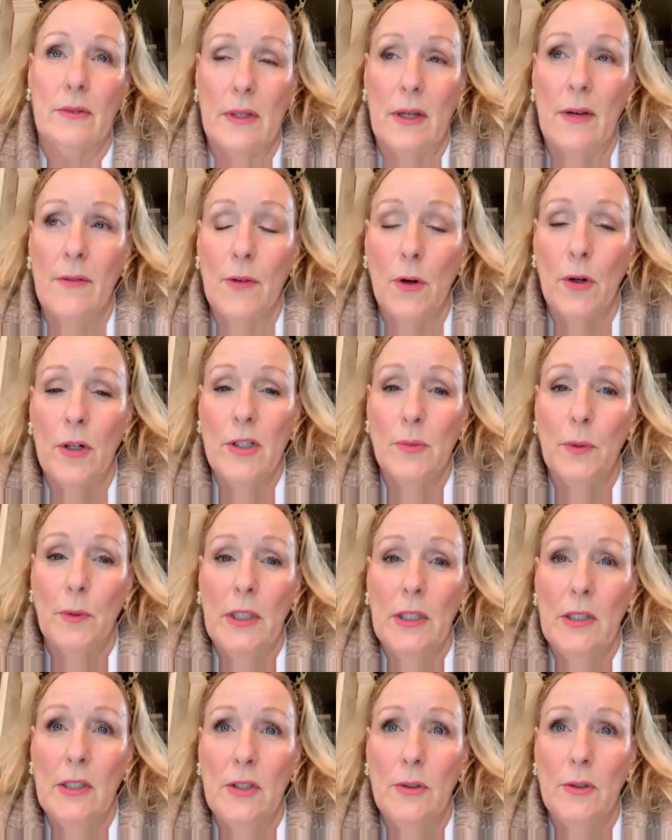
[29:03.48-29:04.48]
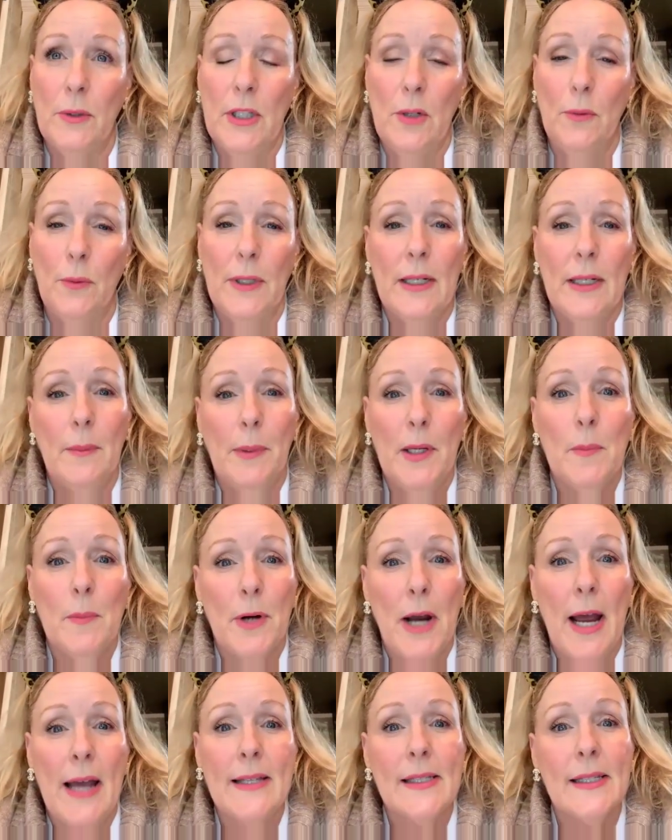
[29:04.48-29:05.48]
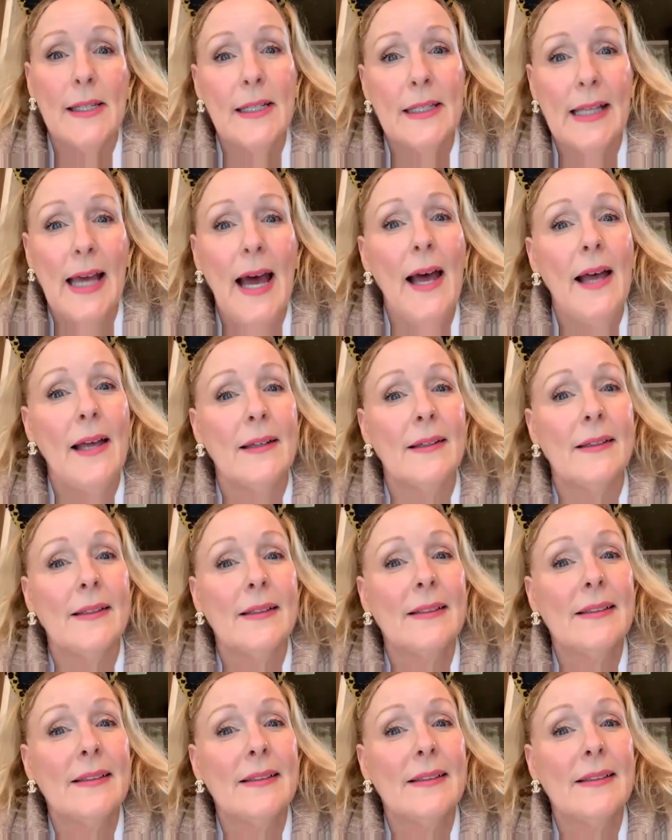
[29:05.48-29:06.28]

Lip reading: of course, what do you do when you win a big prize like that?